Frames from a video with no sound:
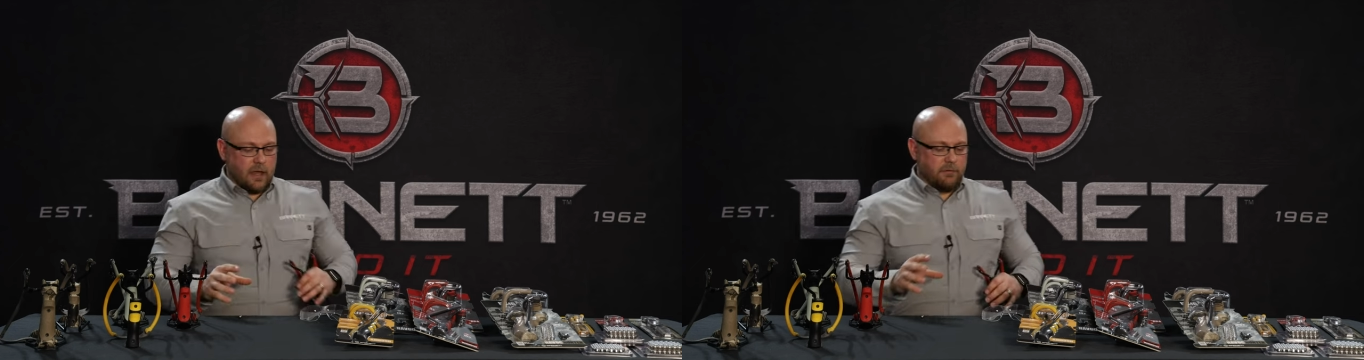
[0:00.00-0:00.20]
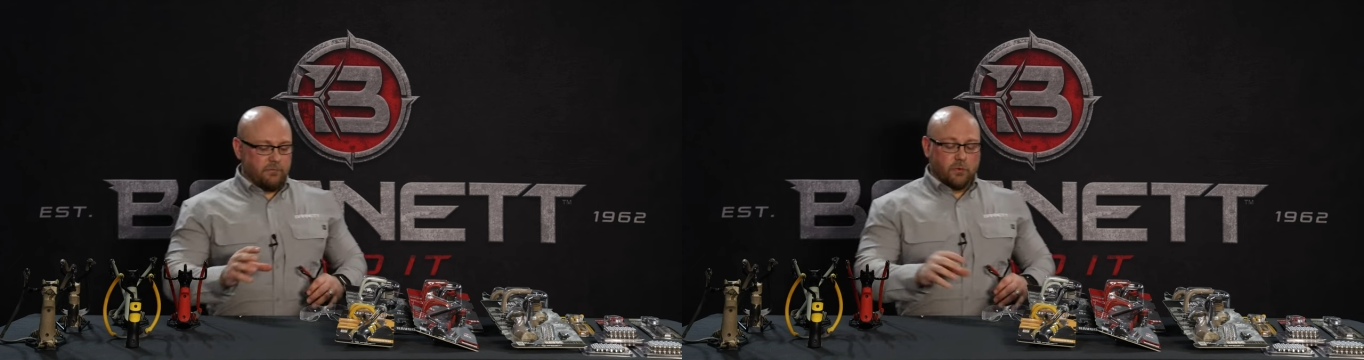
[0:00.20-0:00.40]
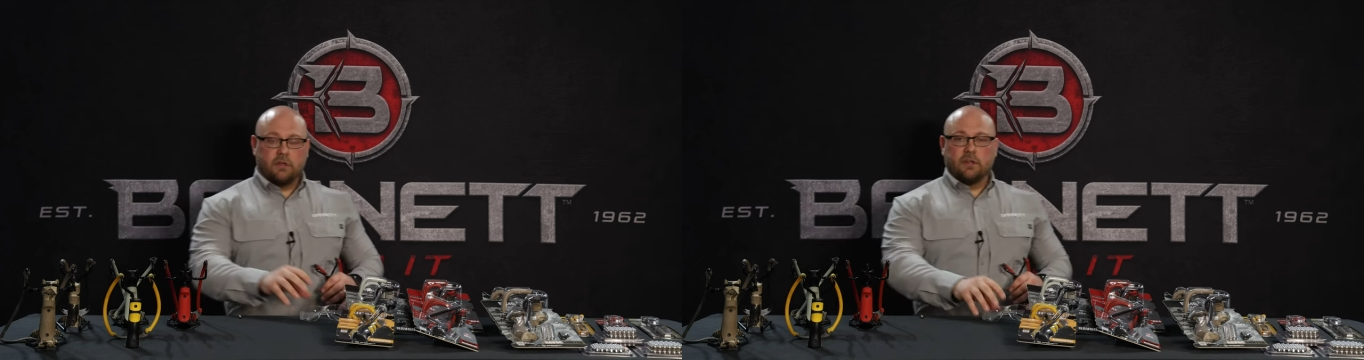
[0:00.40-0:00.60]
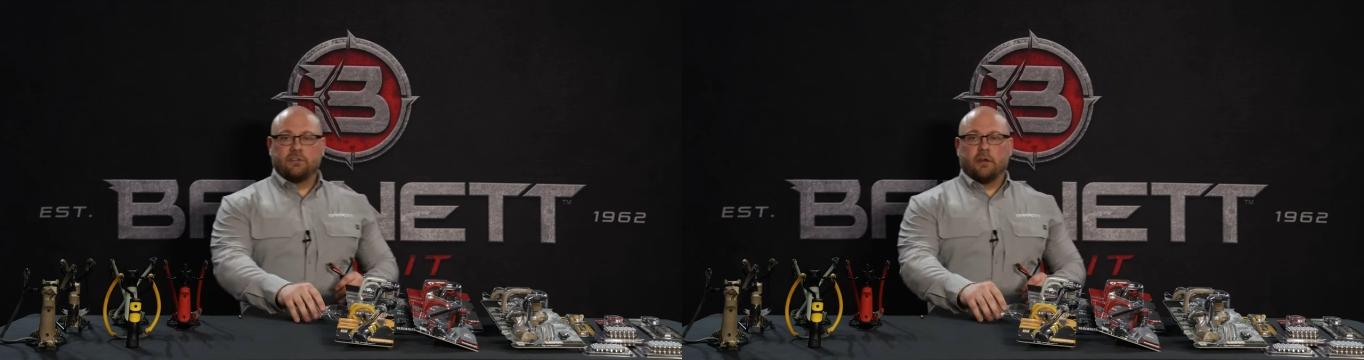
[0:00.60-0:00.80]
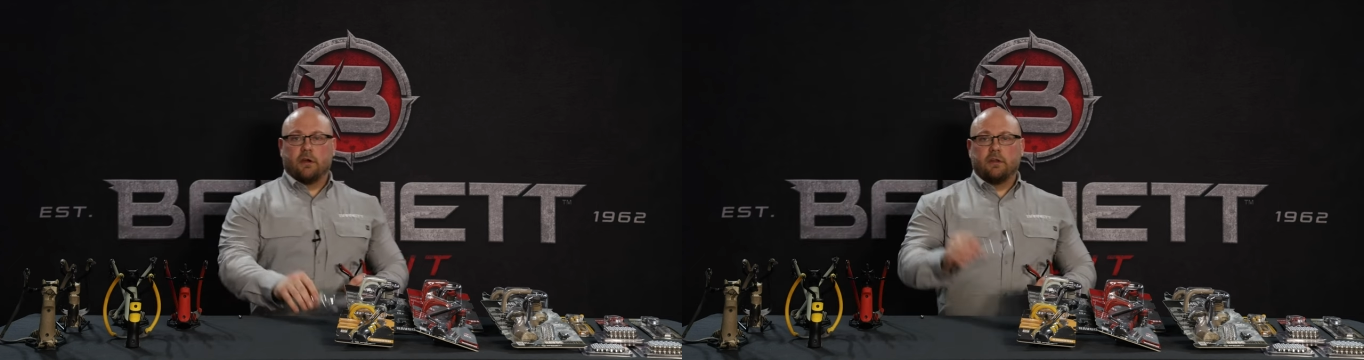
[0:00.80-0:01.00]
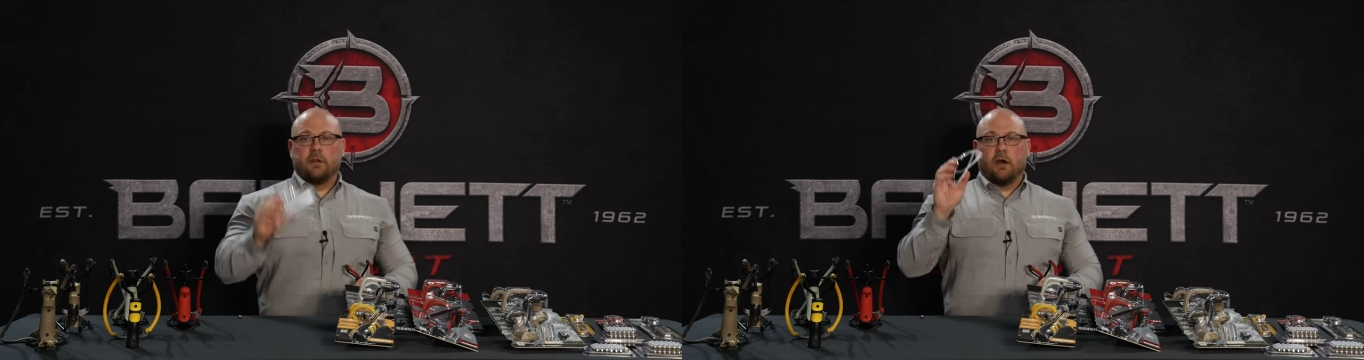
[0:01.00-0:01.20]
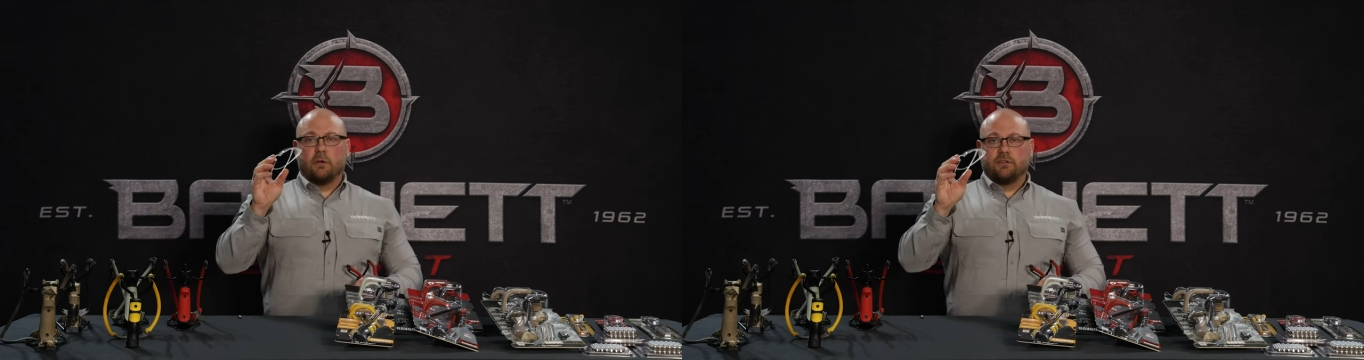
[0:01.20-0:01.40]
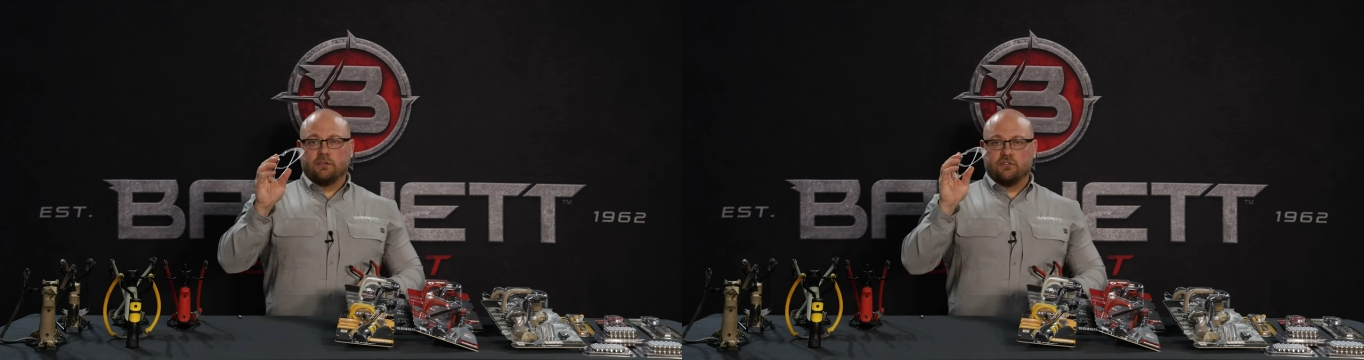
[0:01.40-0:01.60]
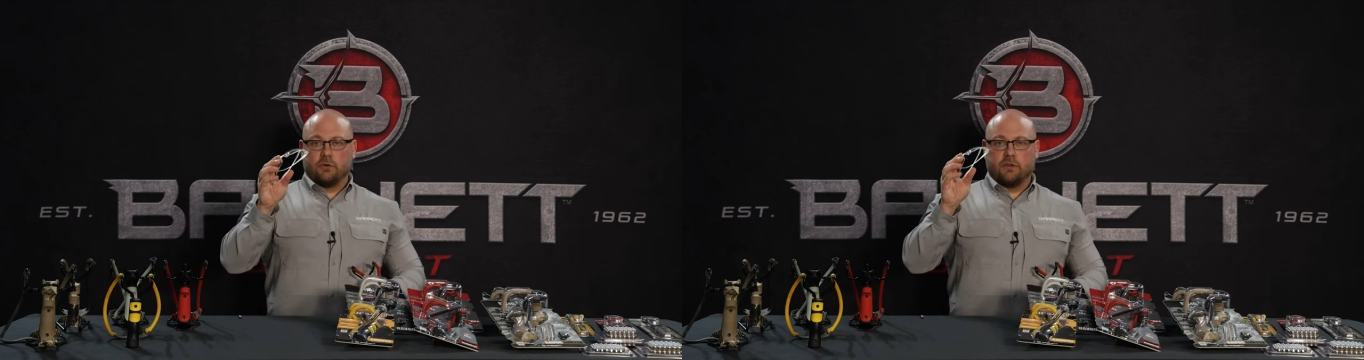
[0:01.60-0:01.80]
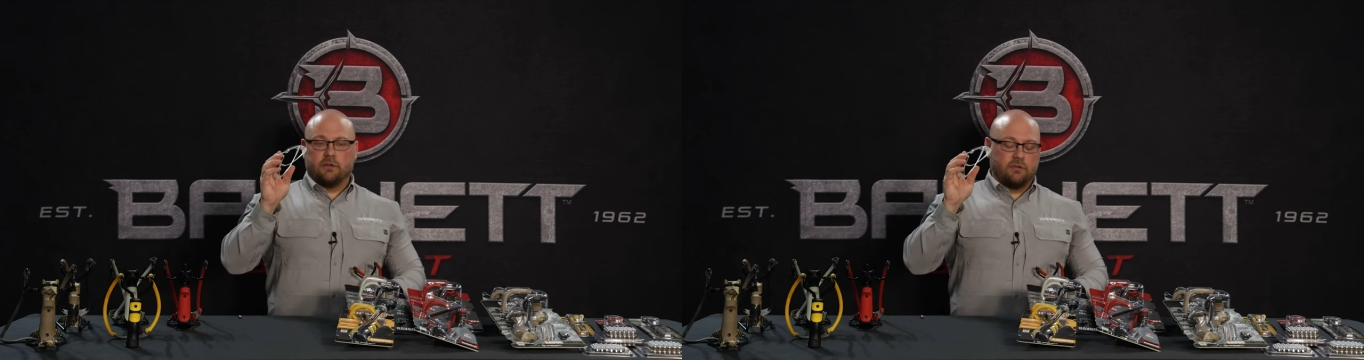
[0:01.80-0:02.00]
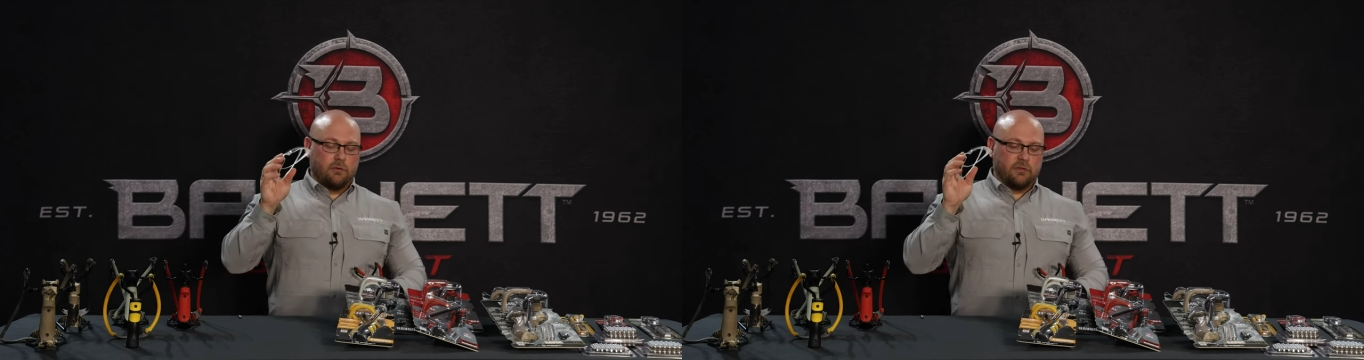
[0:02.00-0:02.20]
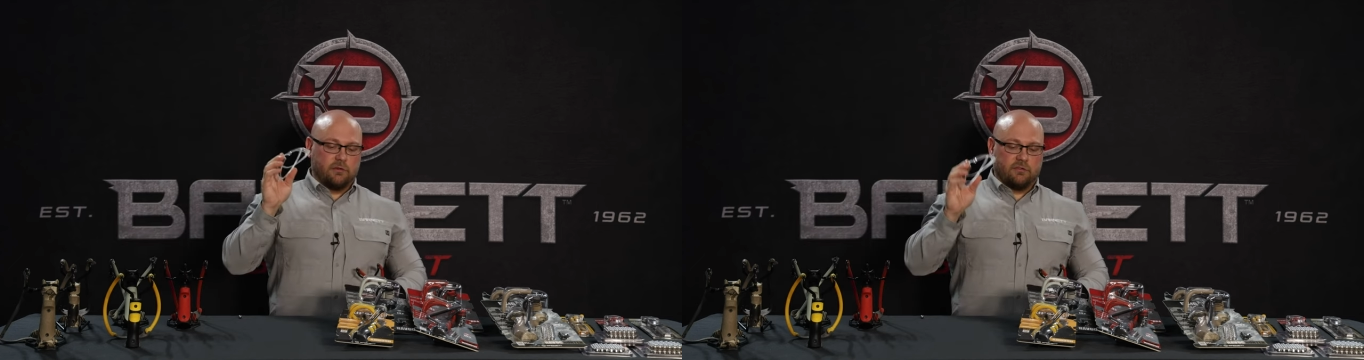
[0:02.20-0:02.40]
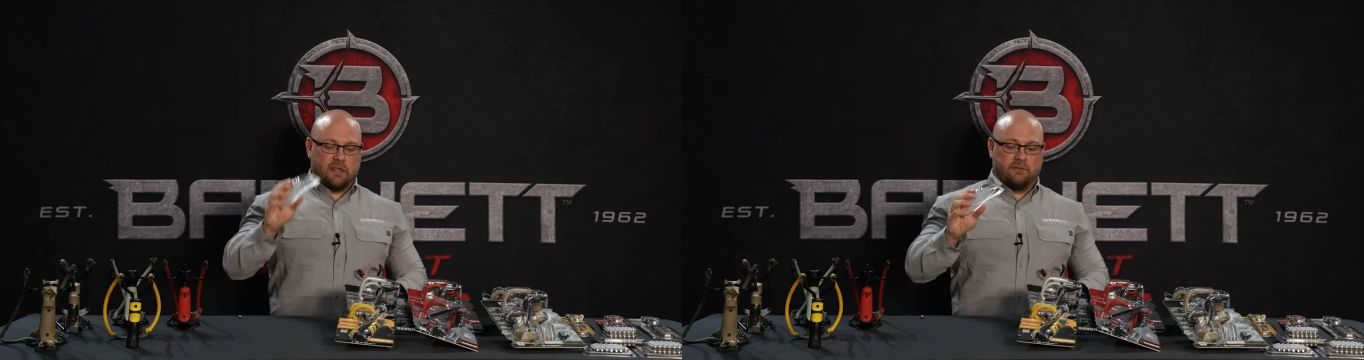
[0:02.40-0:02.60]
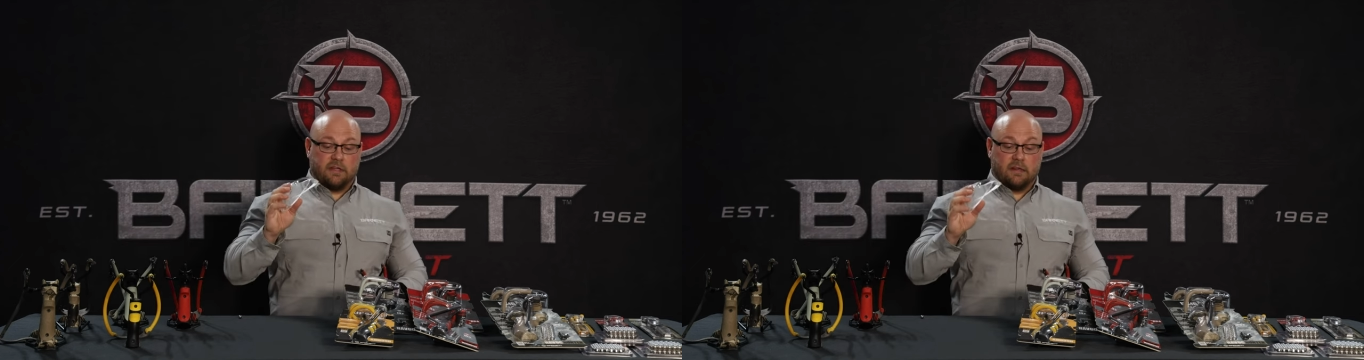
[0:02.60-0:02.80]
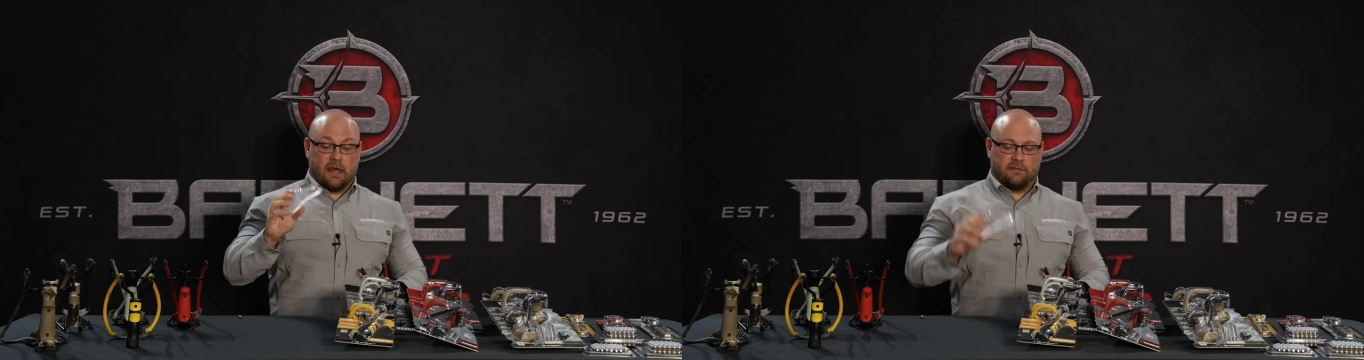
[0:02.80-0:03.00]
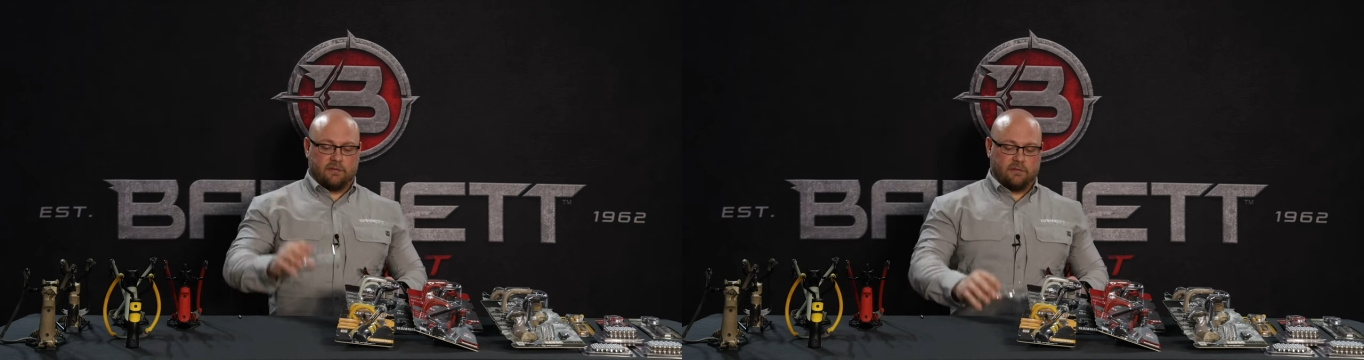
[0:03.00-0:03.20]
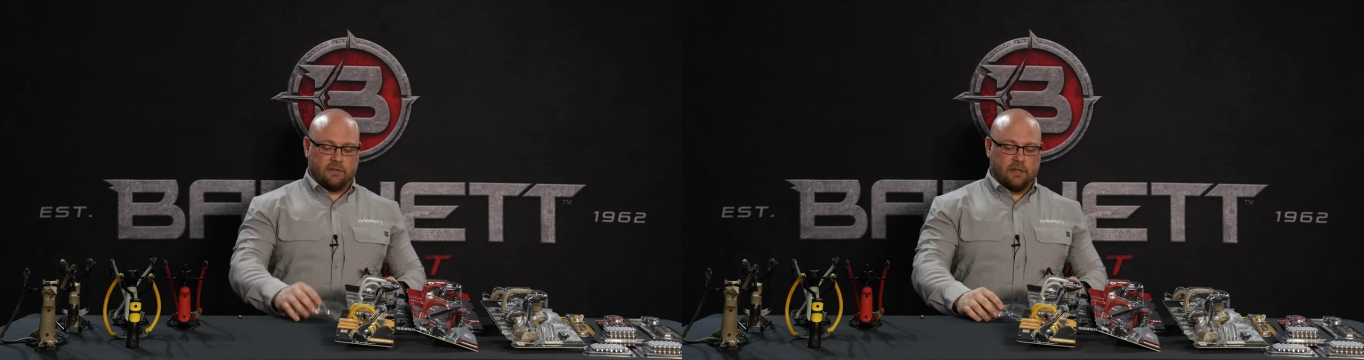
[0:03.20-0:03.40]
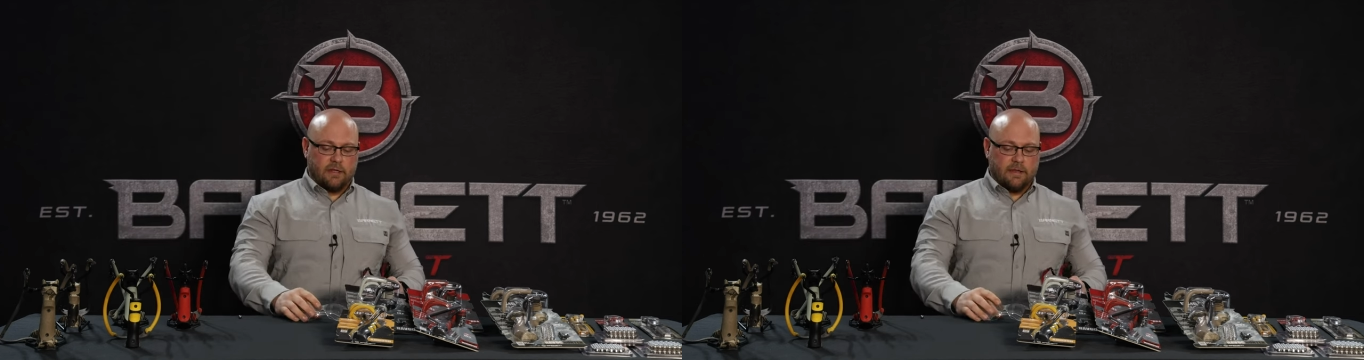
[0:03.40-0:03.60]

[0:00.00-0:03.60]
Before you get started, always ensure that you're using your safety glasses.